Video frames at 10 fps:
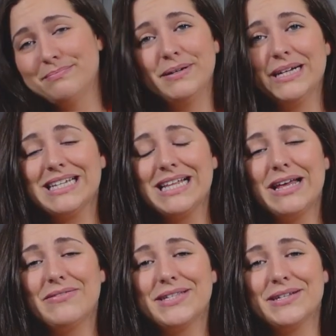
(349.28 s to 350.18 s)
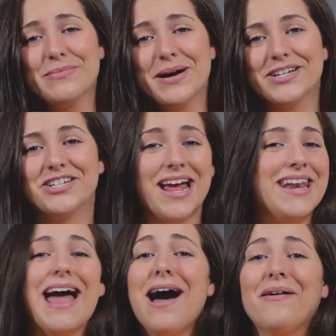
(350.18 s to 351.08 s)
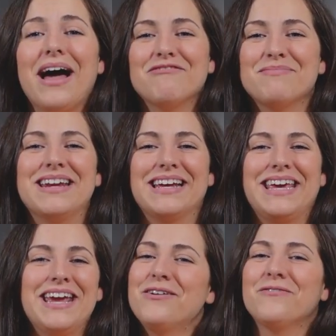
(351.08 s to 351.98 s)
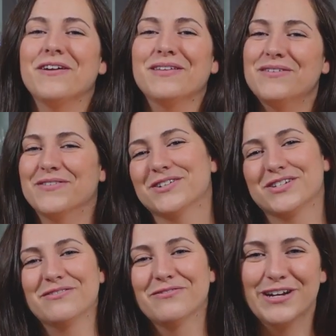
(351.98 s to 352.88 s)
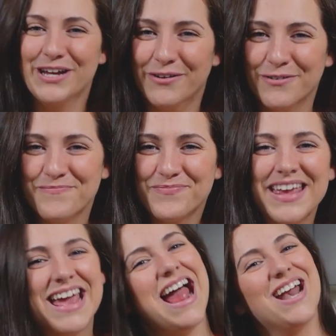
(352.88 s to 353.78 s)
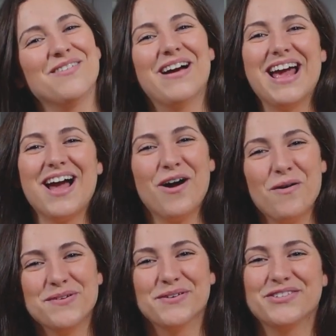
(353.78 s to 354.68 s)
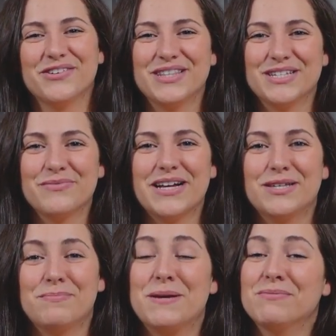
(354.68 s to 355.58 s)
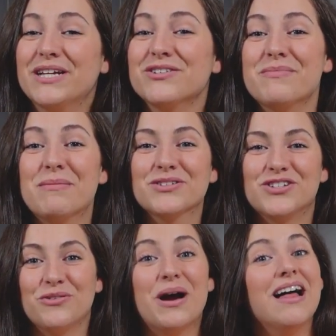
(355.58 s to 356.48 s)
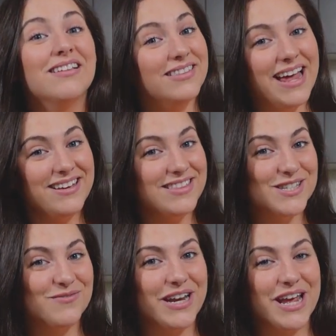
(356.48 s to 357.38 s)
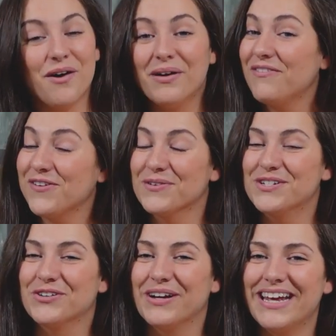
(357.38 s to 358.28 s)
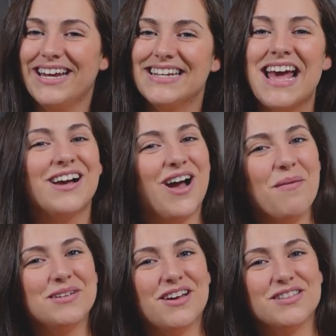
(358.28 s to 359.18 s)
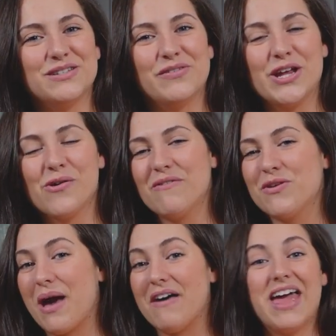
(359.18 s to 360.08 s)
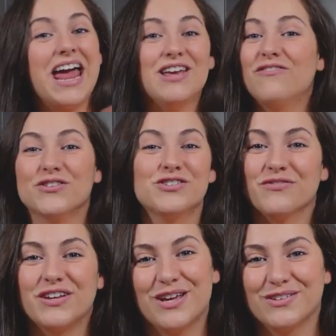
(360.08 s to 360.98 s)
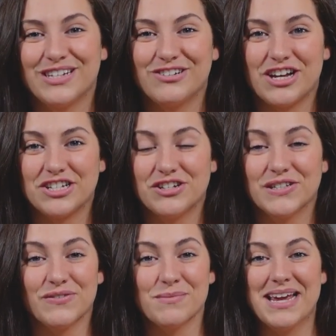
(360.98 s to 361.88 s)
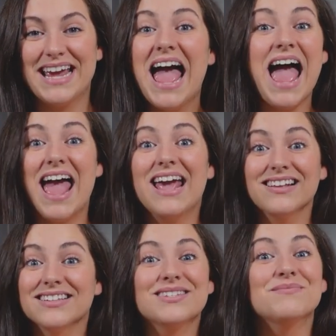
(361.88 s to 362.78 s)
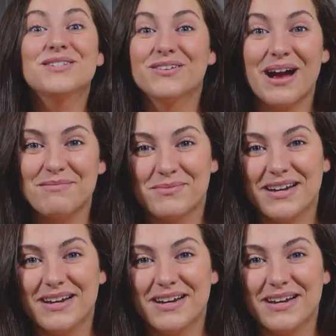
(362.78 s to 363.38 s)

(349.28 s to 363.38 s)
because I love it so much. And now I've made a keto-friendly version for you. Anyway, I hope you enjoyed this recipe. Please remember to like this video if you enjoyed it. Comment on this video if you have any future video suggestions for me, and subscribe to